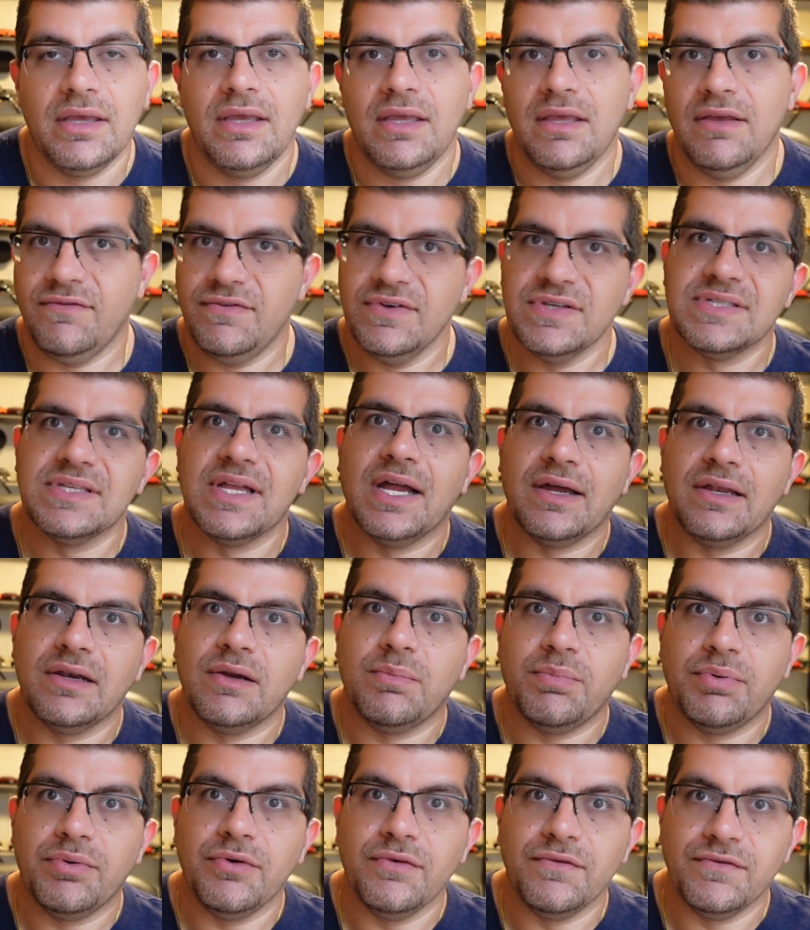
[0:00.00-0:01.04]
if he's not an
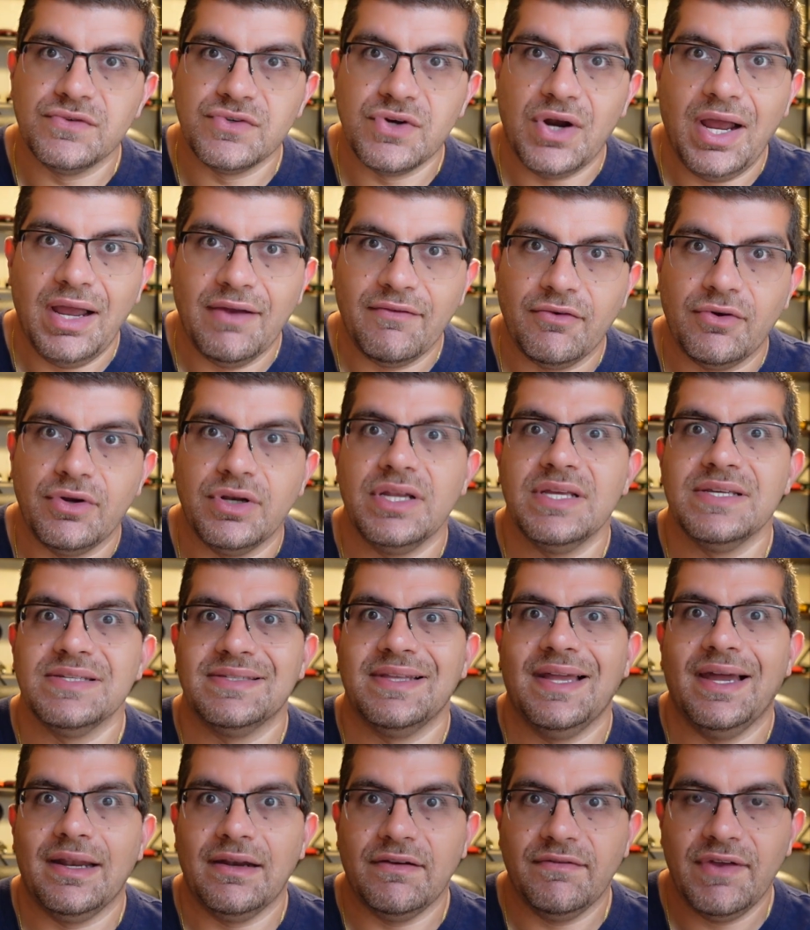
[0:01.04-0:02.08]
approved driver and he's
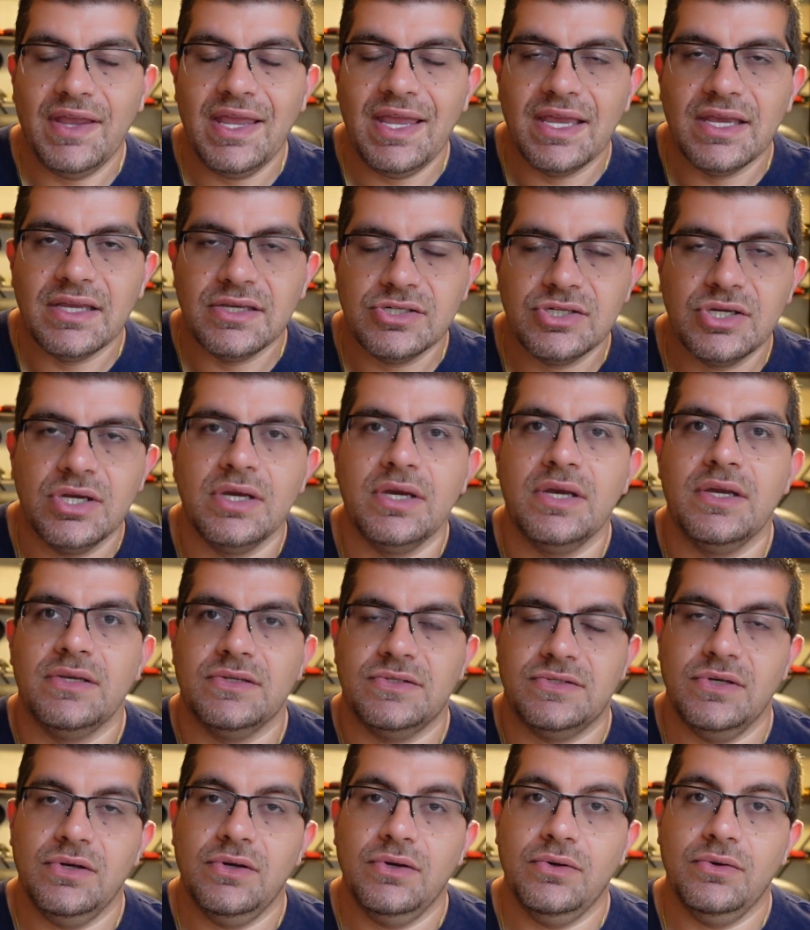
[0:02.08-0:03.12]
not of age.
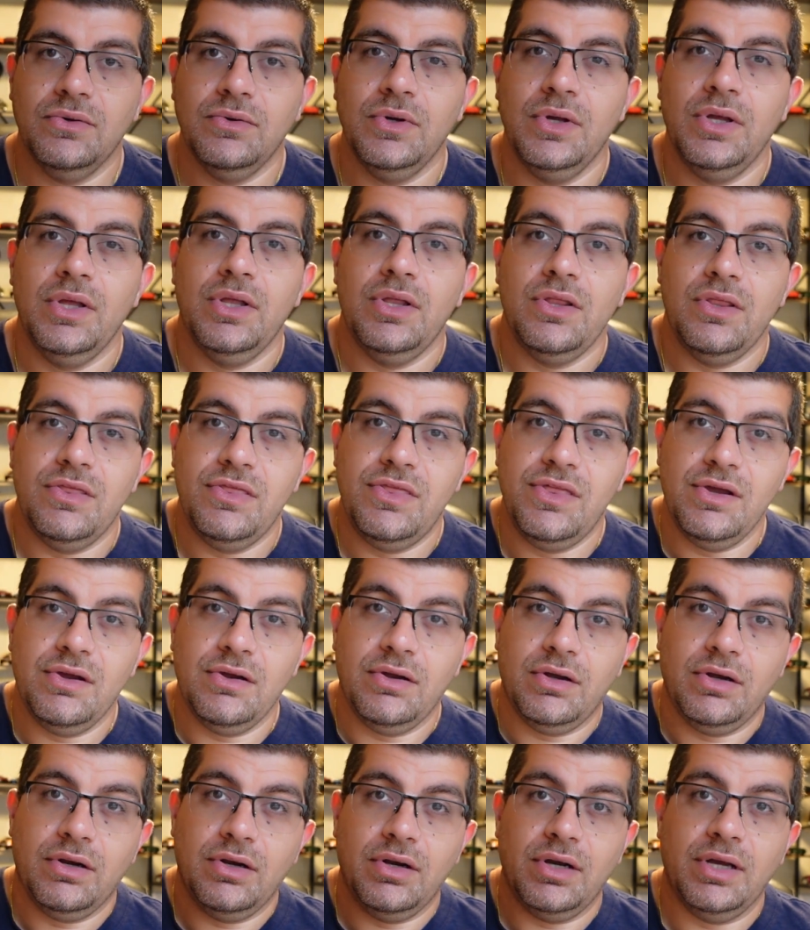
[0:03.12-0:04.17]
So there
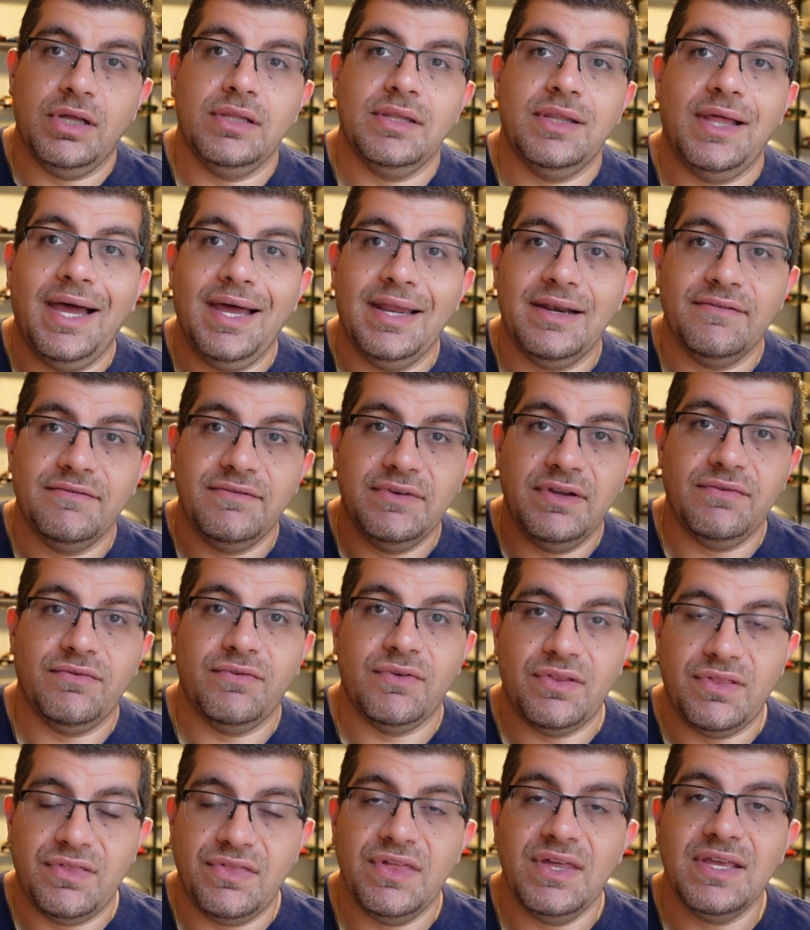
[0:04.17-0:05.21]
are a lot of
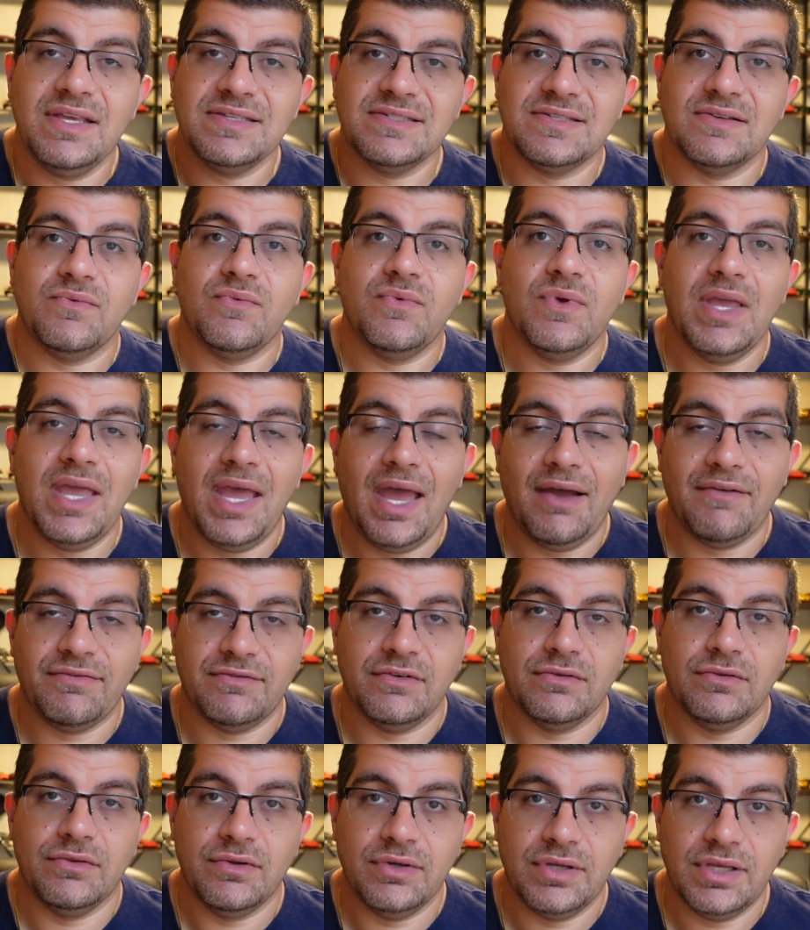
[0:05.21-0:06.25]
different things that we have
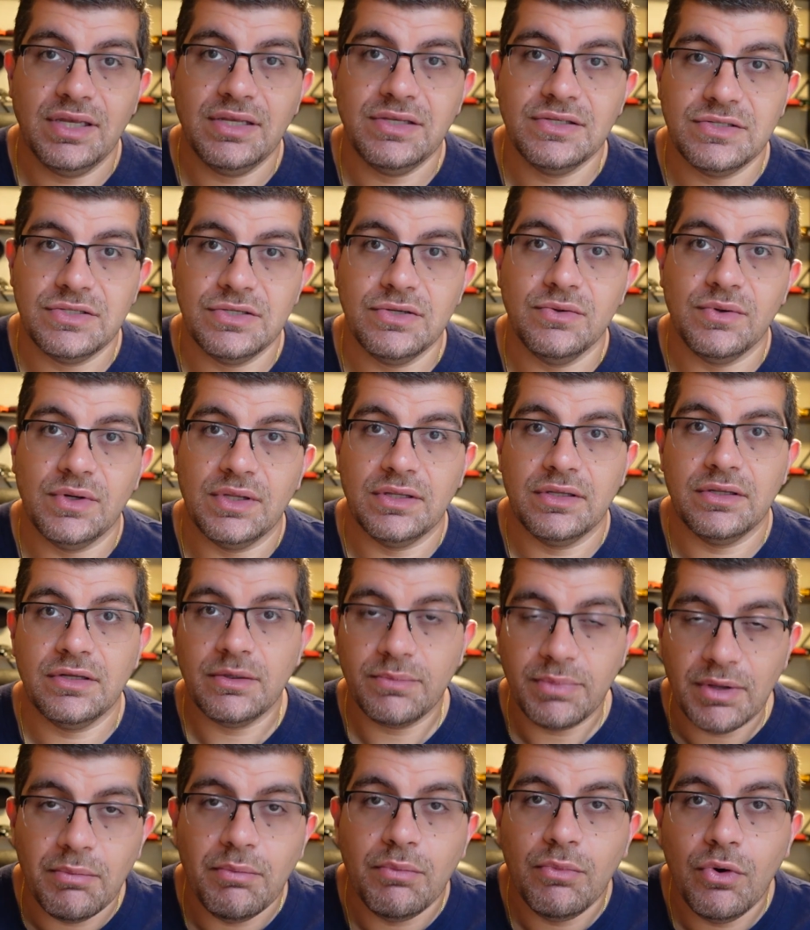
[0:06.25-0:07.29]
to look into a
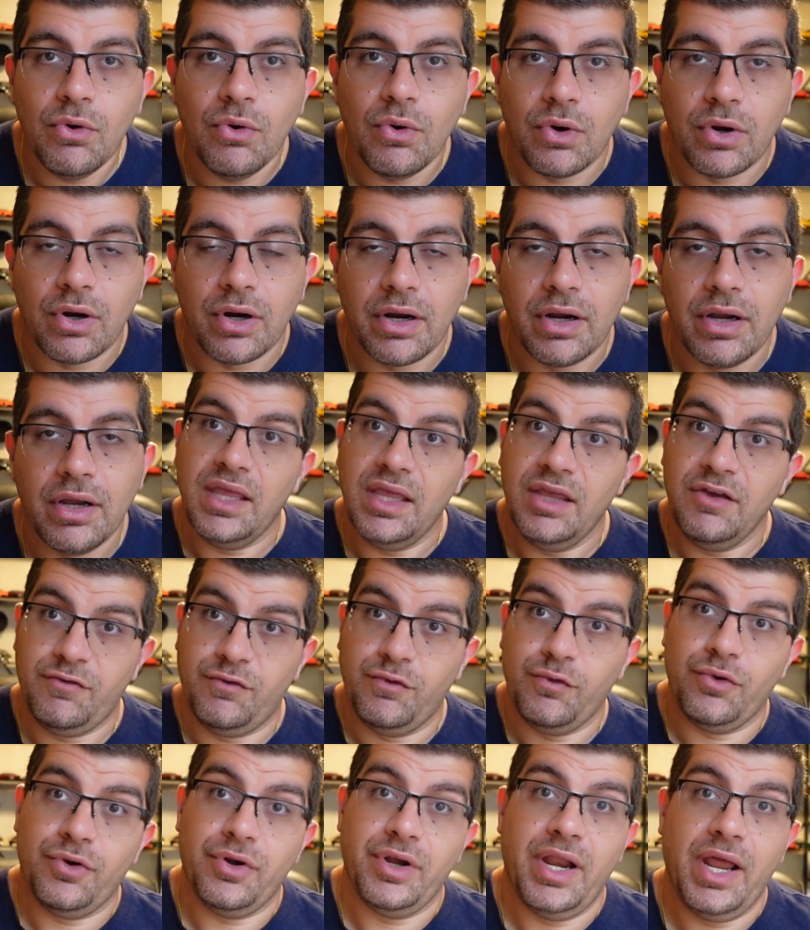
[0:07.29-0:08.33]
little bit more if
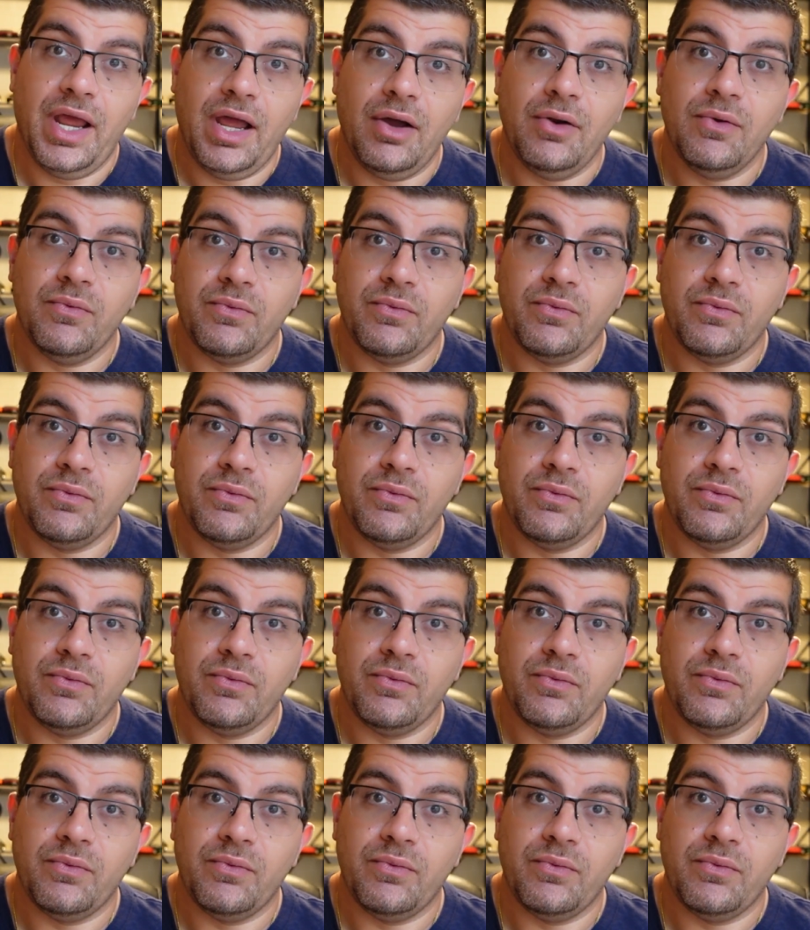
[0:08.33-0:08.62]
we're now